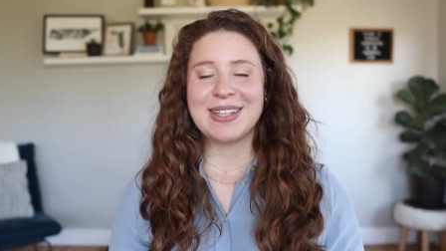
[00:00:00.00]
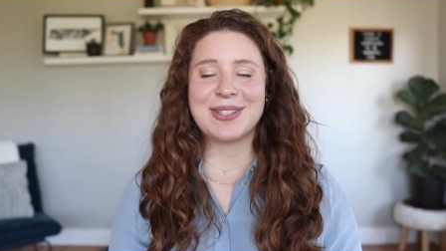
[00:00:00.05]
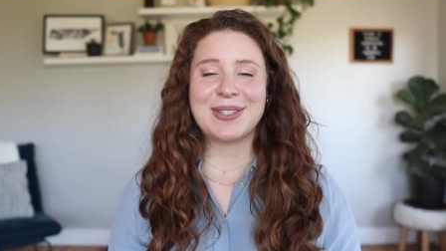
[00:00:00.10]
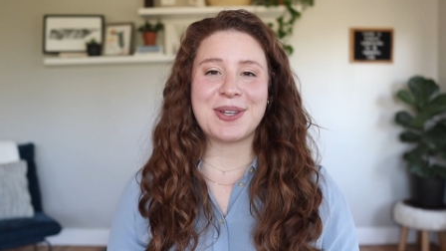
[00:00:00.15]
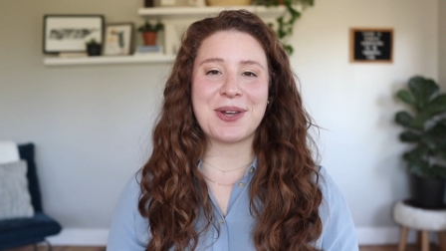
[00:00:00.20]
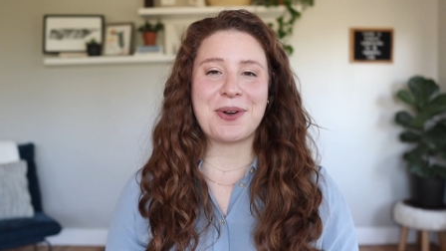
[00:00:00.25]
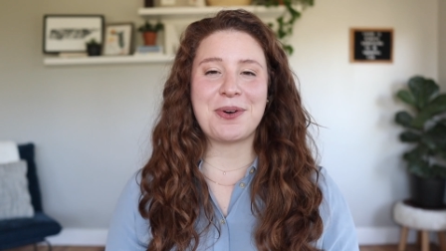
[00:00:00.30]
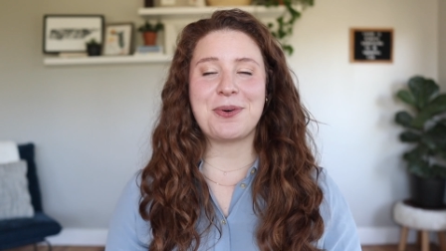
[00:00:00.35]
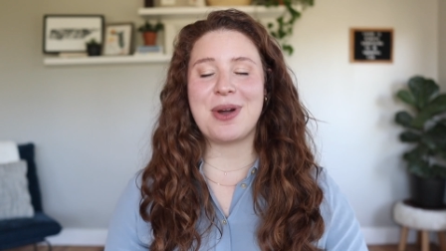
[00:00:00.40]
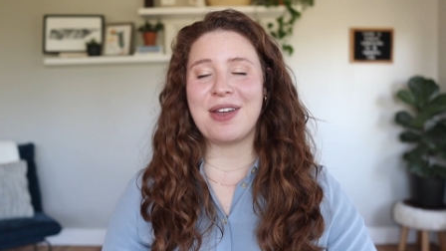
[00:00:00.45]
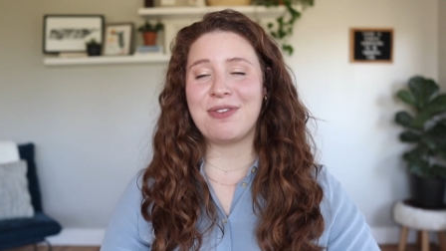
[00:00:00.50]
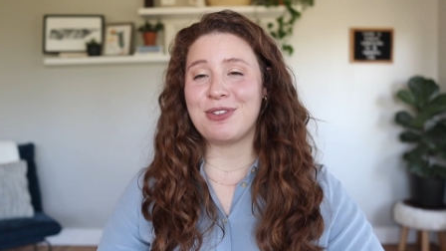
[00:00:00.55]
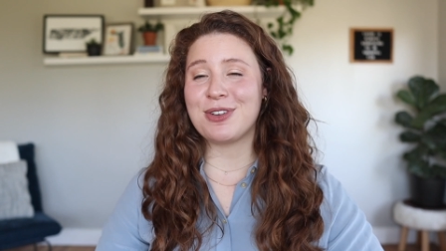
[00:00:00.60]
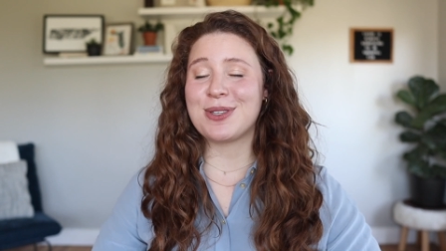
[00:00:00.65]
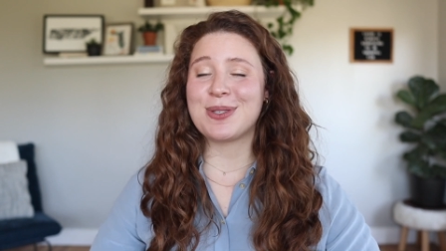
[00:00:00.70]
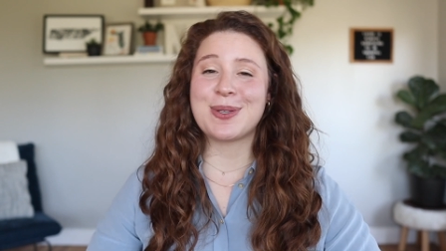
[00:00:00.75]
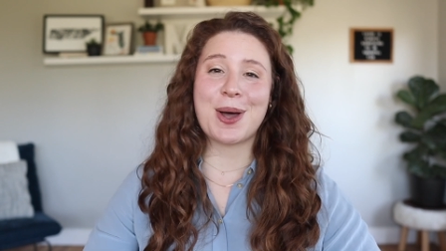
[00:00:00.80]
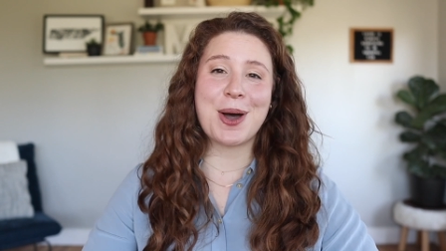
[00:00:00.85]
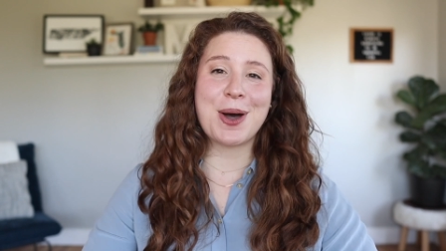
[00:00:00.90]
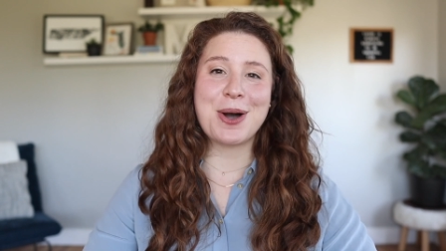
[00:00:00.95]
So if a
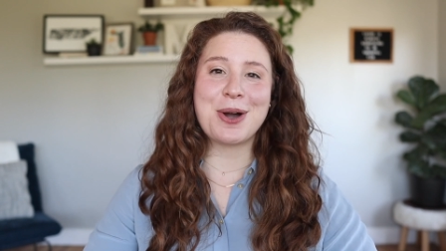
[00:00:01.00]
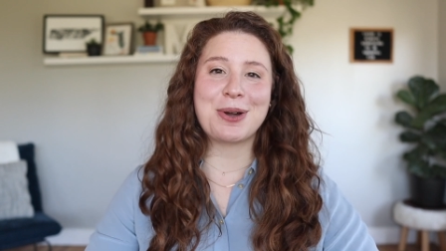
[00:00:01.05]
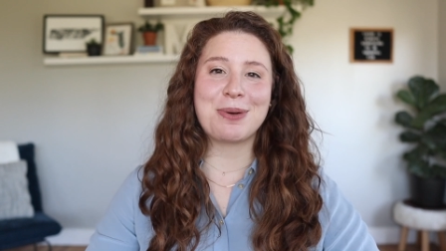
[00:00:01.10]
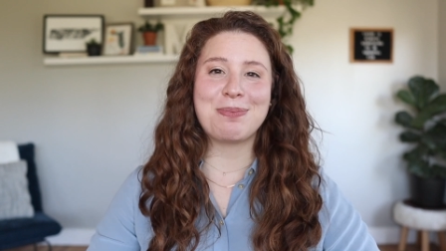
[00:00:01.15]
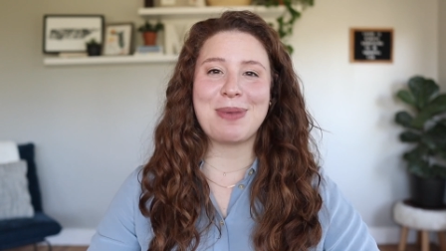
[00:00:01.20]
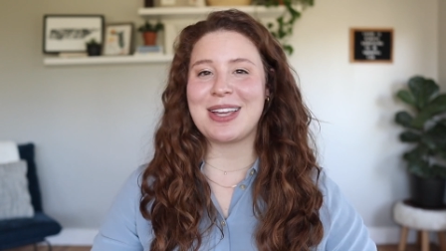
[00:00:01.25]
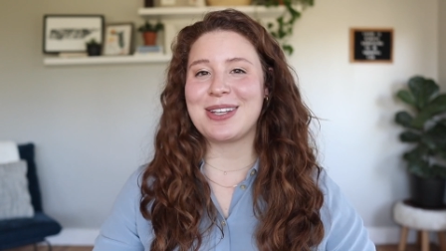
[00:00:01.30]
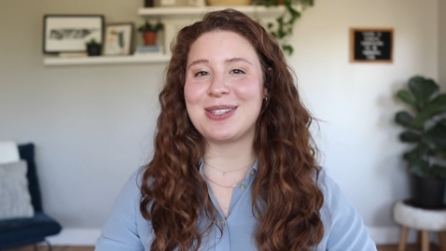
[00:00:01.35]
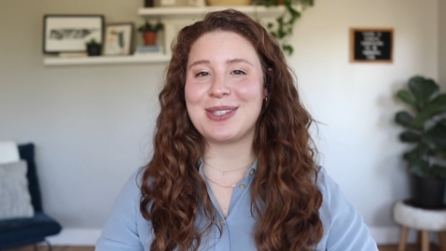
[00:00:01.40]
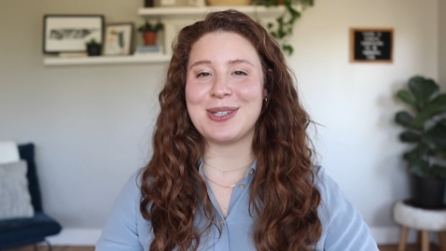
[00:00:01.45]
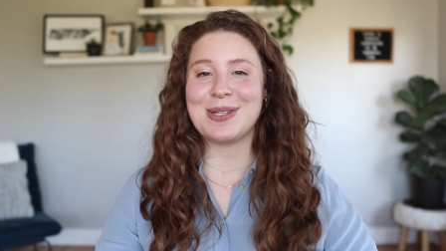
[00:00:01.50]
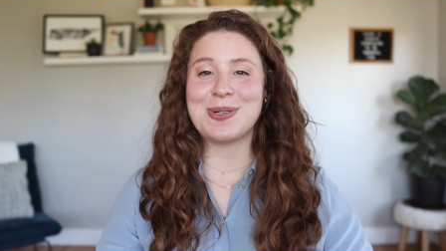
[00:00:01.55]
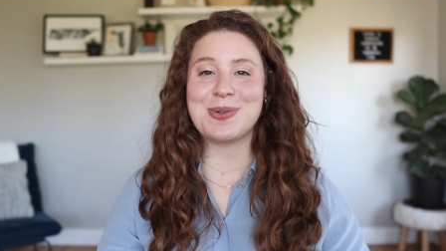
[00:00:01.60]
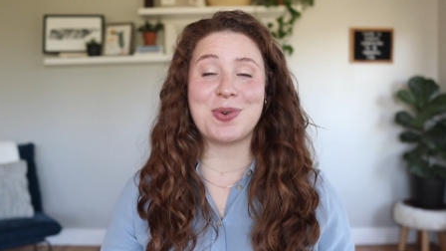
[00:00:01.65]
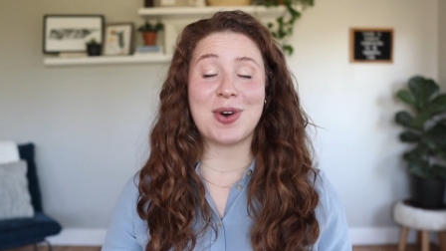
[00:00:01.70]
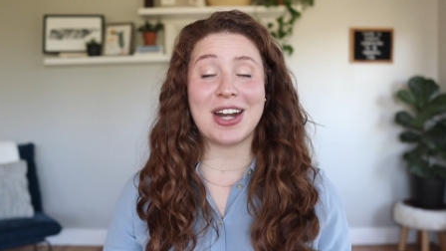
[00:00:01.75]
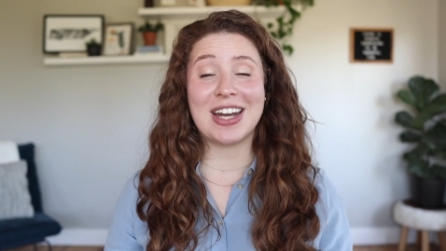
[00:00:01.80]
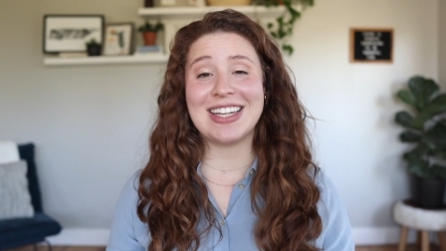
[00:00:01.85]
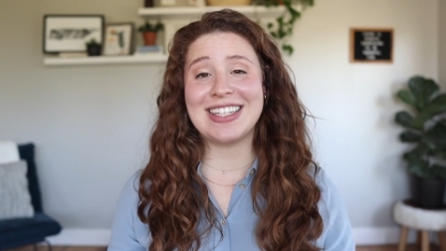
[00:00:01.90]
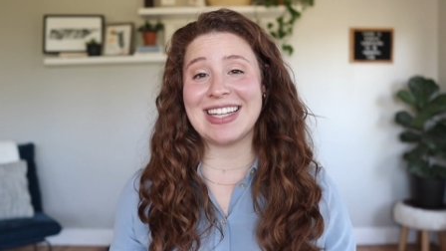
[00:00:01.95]
song makes you
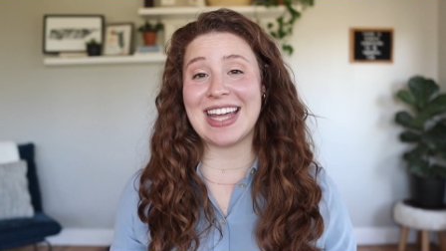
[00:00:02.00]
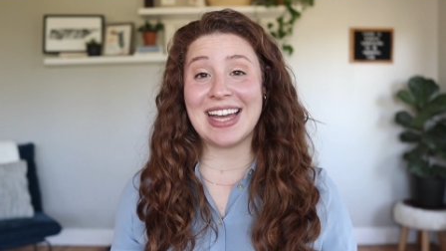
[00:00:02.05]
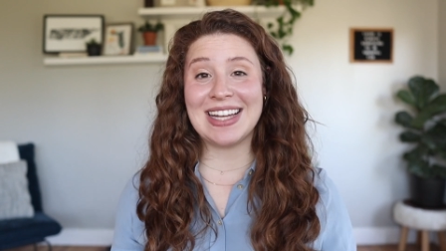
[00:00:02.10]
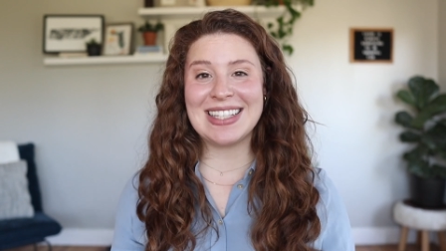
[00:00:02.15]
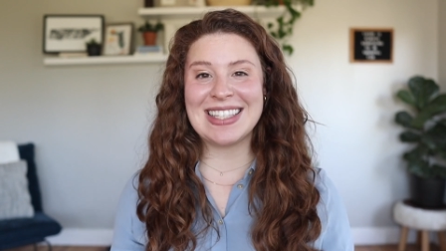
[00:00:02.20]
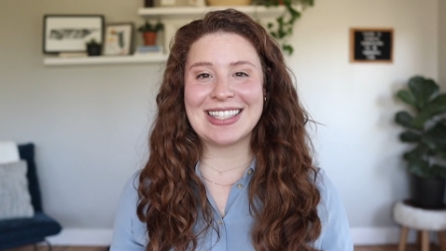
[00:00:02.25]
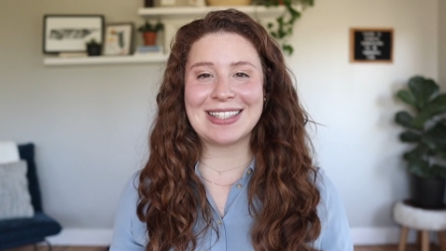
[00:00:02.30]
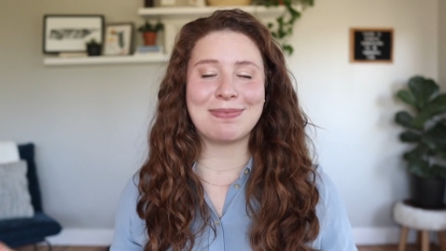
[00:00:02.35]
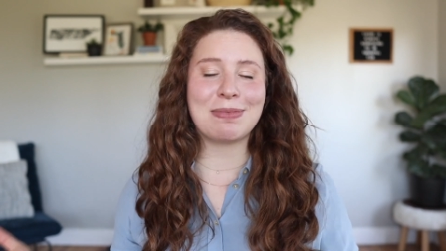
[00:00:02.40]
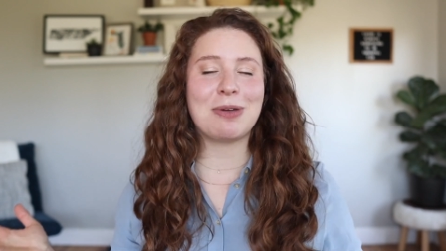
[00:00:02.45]
want to dance,